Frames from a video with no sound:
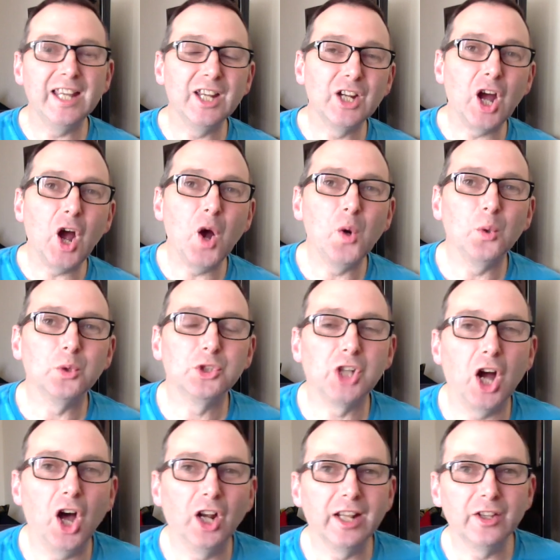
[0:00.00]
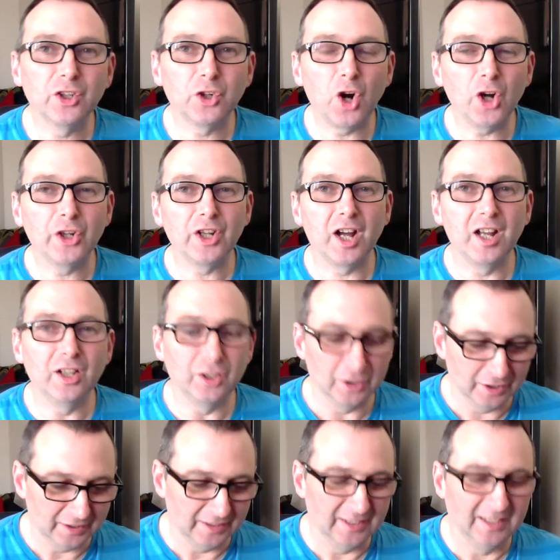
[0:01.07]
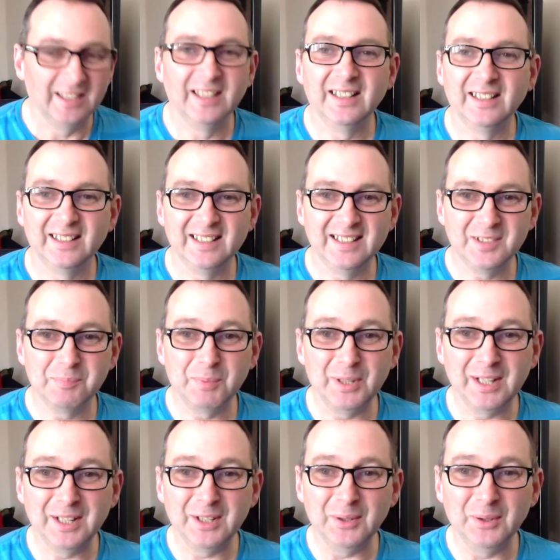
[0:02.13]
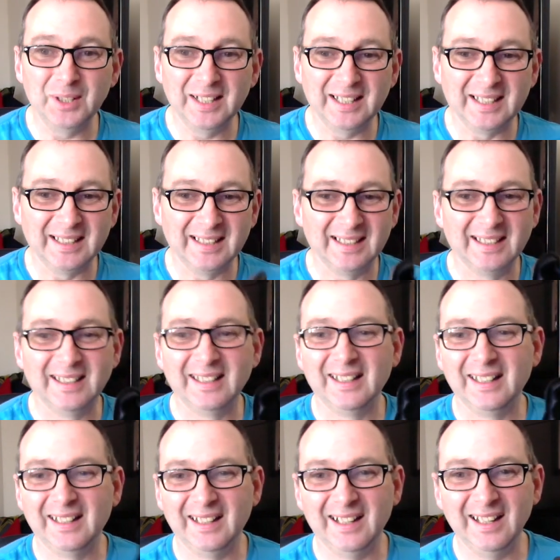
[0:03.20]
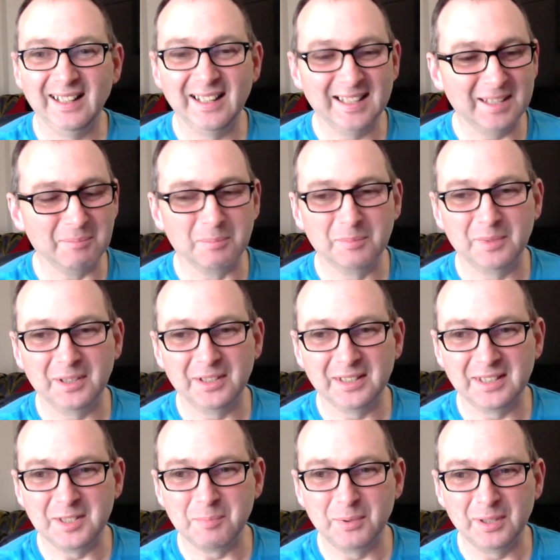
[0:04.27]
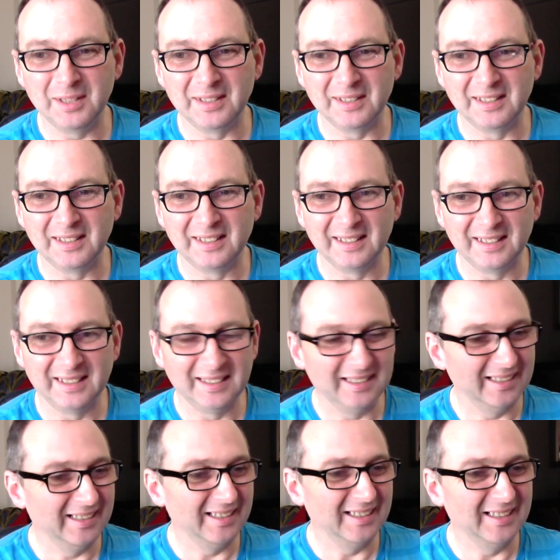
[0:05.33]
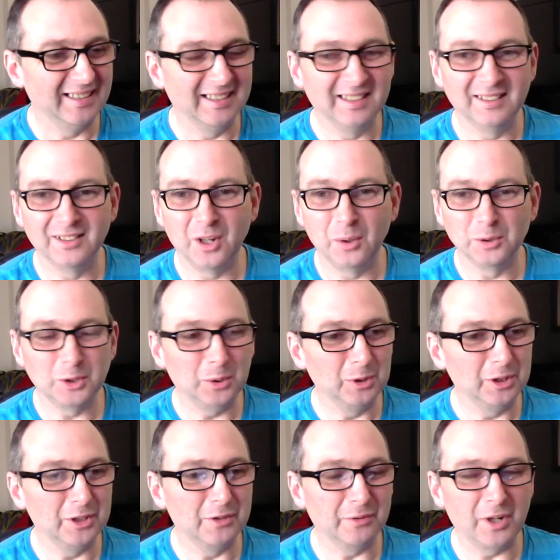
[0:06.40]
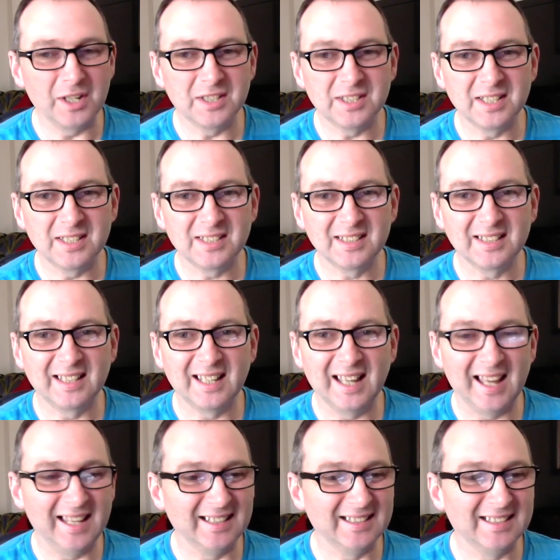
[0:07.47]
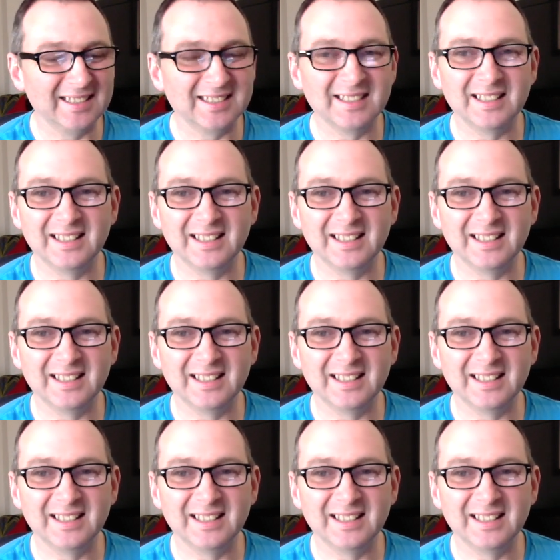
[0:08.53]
you go, Charlie the Crocodile. He's pretty cool, isn't he? I like him. I think he's brilliant. He'll hold all your devices, and